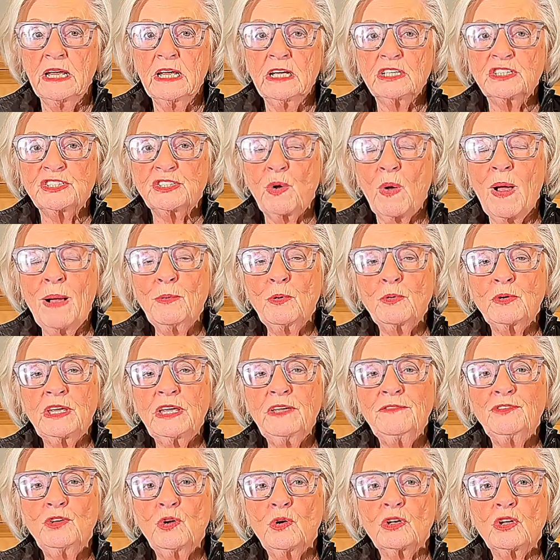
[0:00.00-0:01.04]
So I'm going to
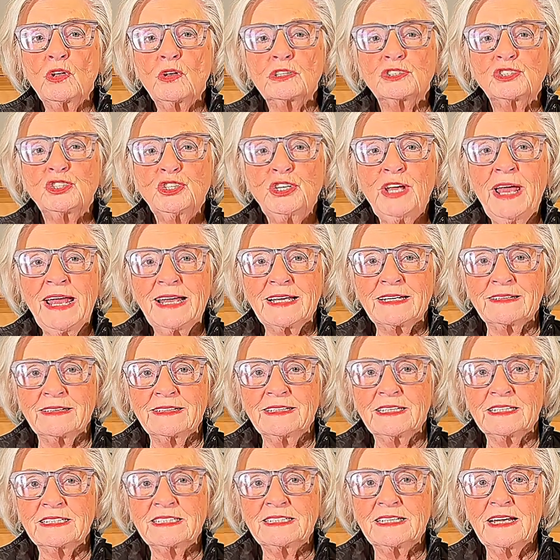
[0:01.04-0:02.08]
give you a little
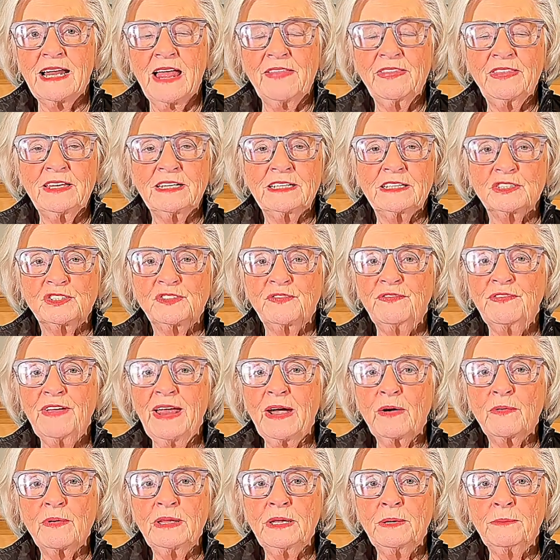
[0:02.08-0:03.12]
checklist that I think is
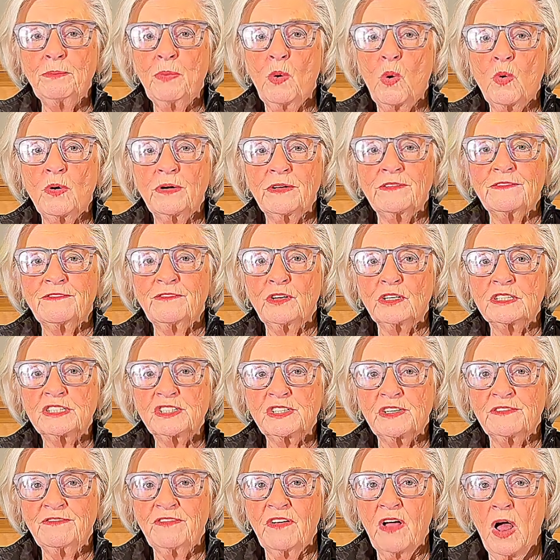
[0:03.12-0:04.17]
very important for us
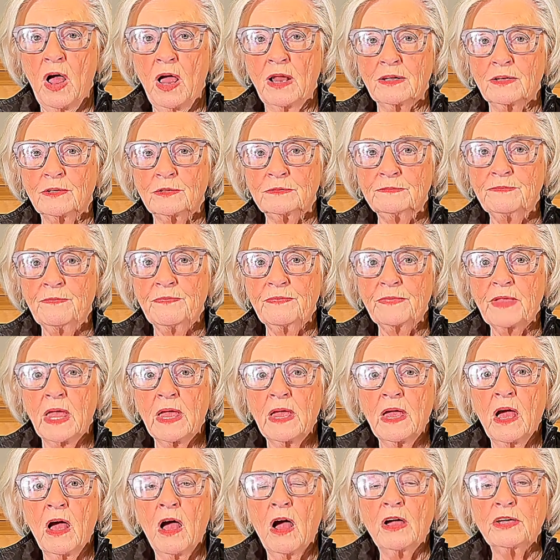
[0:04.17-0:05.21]
to follow.
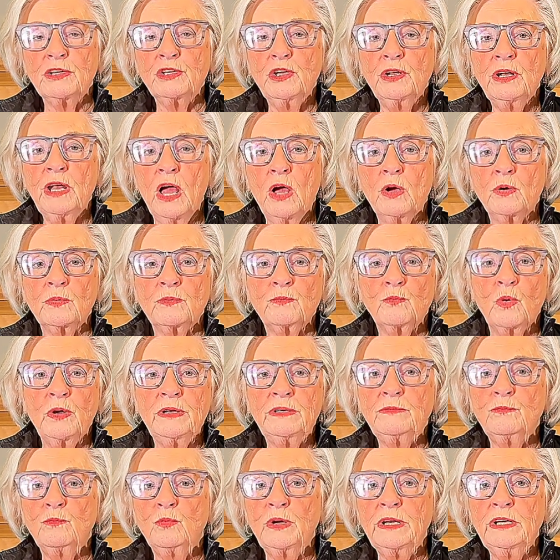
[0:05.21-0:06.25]

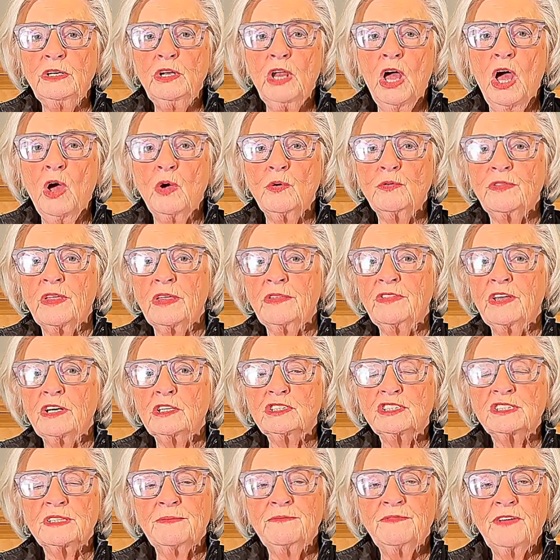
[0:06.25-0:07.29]
We know that
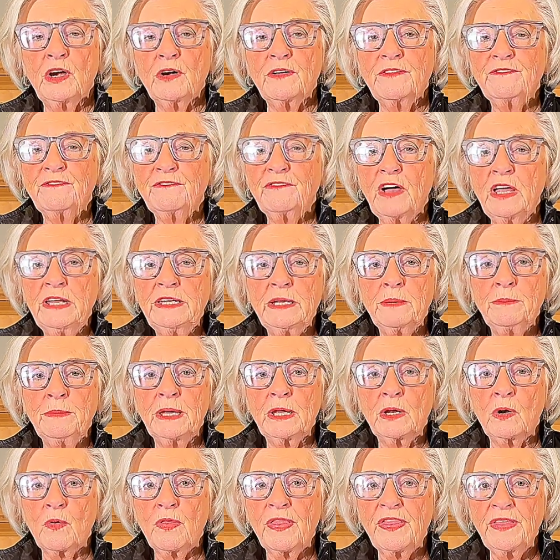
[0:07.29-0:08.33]
there's some very
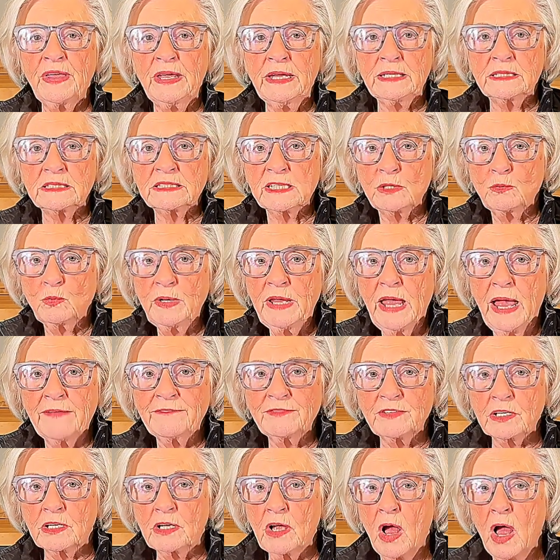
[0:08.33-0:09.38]
fundamental things that we have
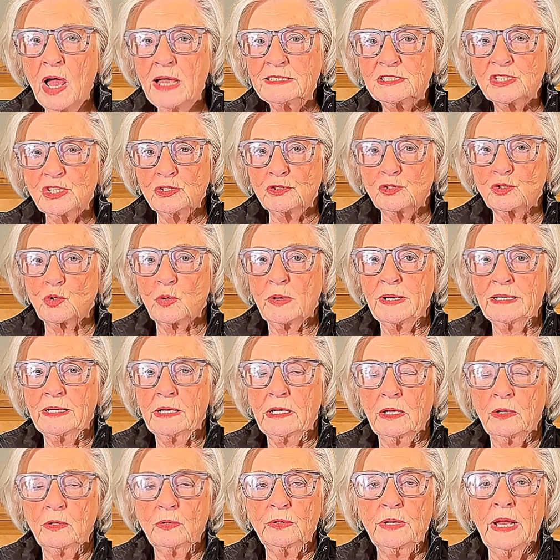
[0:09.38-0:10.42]
to concentrate
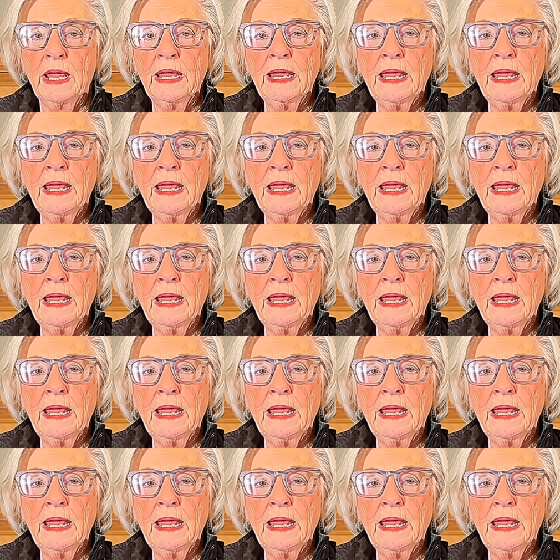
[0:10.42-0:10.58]
on.